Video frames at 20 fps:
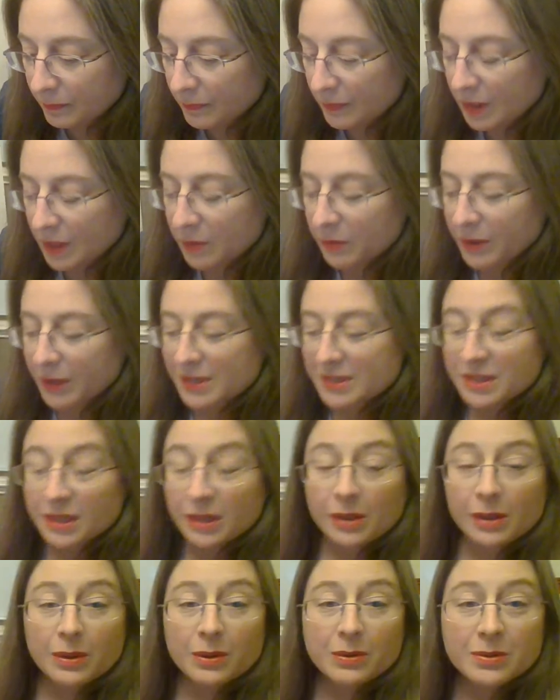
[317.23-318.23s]
And when I say
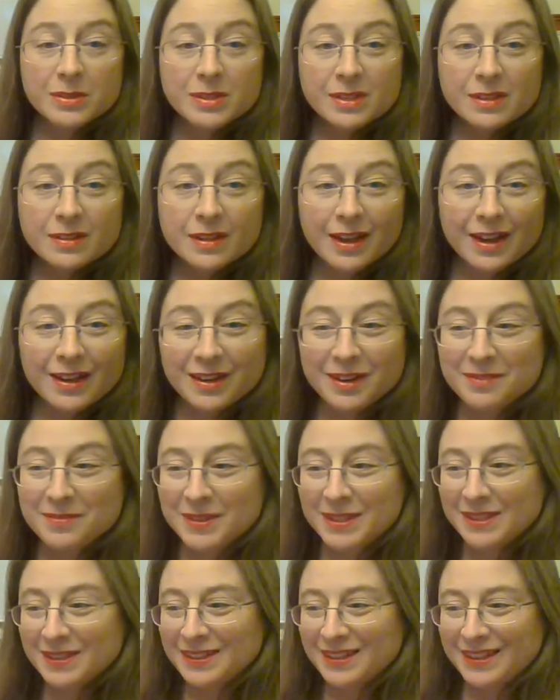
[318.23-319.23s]
close to that, I
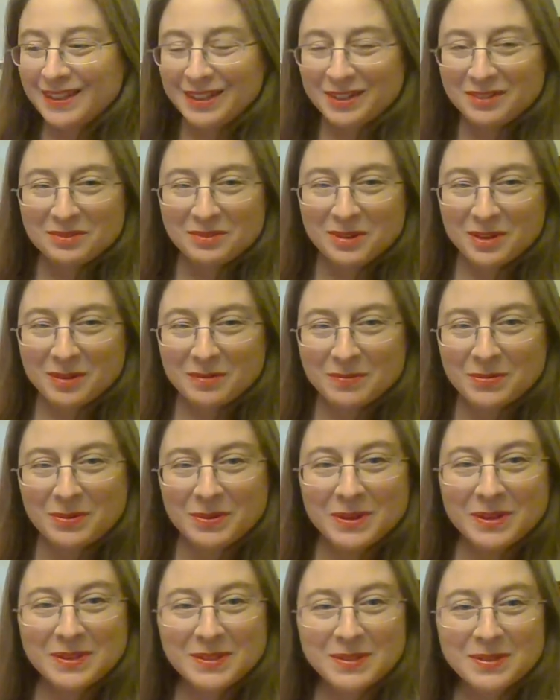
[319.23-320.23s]
mean like
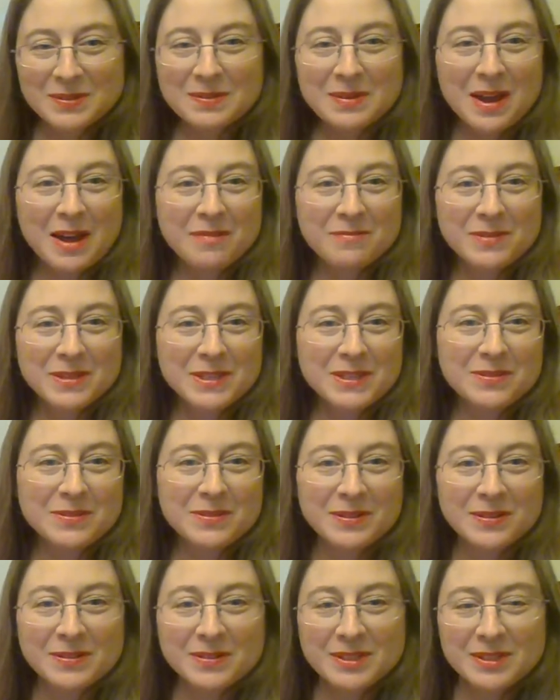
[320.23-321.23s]
1.2
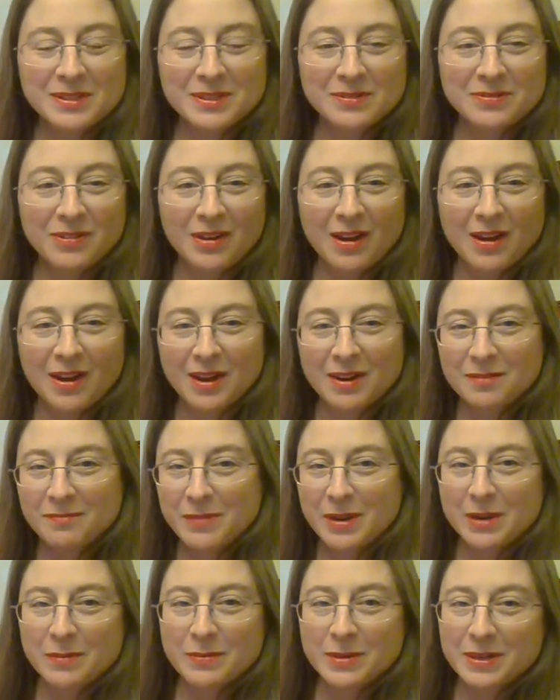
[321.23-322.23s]
atmospheres is fine,
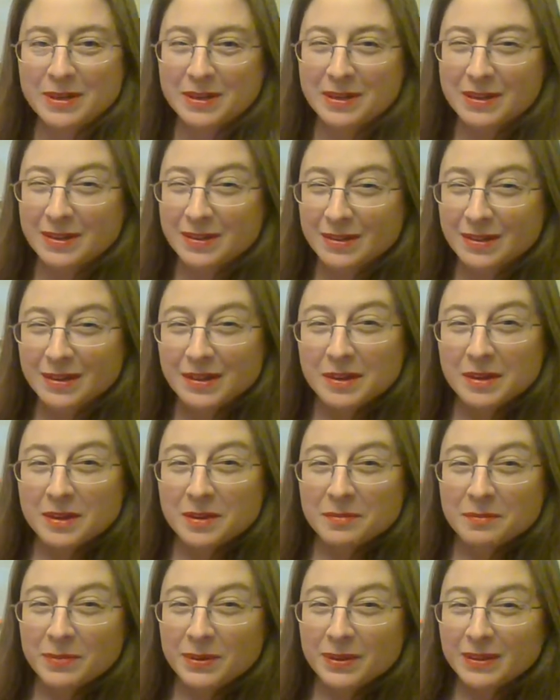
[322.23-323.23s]
maybe,
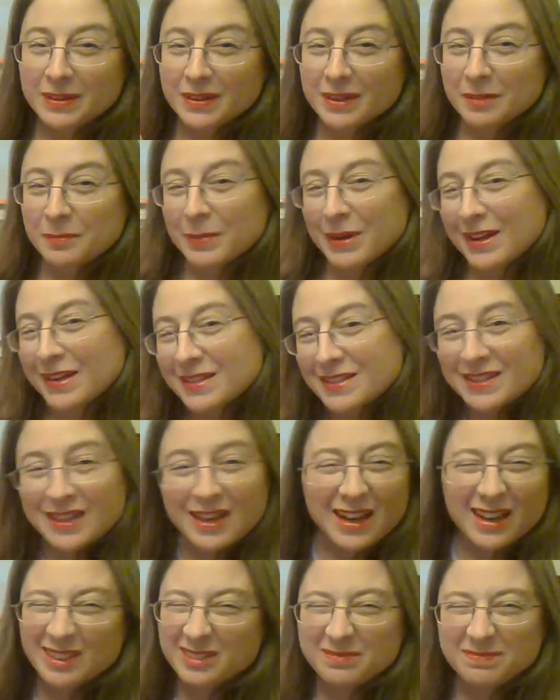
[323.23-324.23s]
but like past
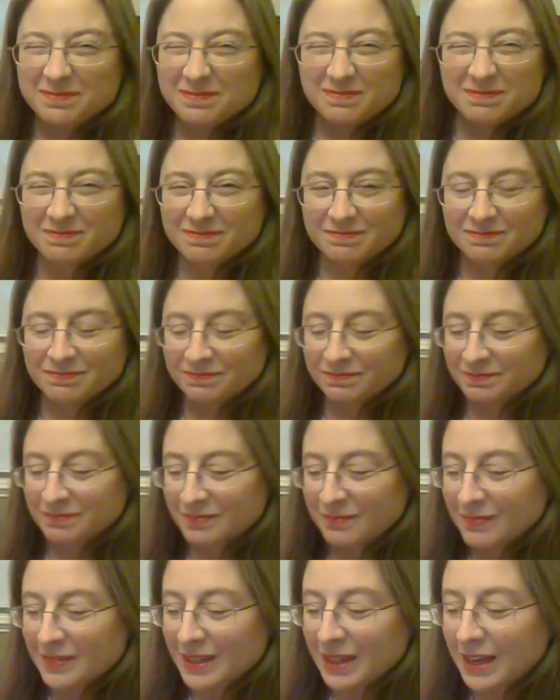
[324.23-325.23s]
that,
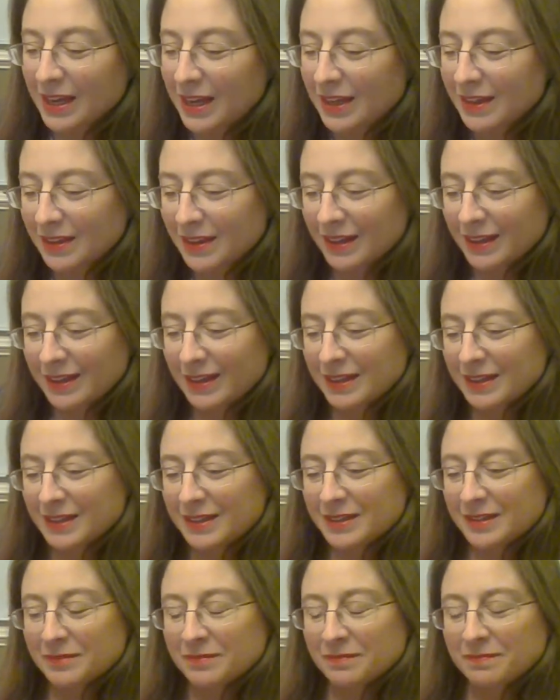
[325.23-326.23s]
and like
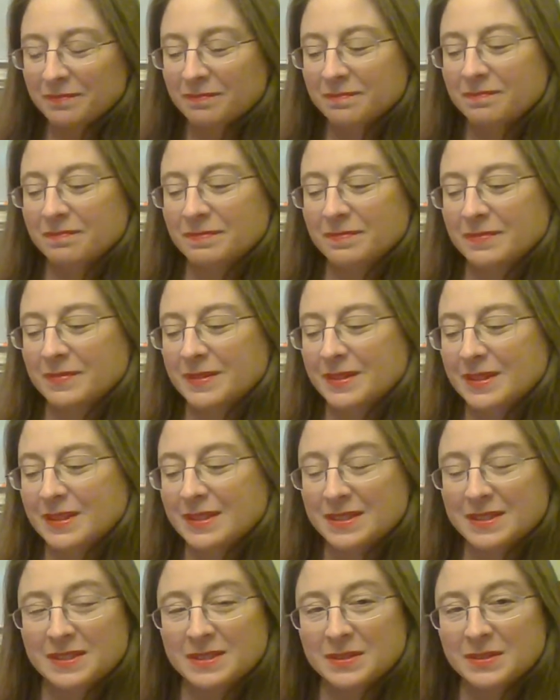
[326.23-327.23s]

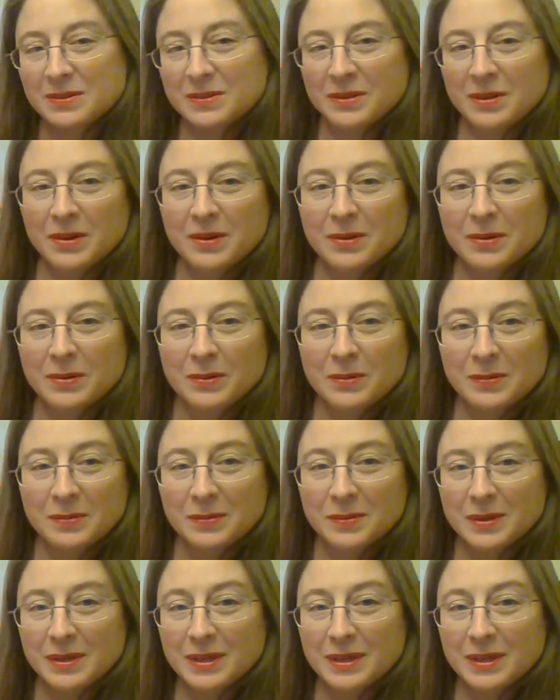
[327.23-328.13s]
0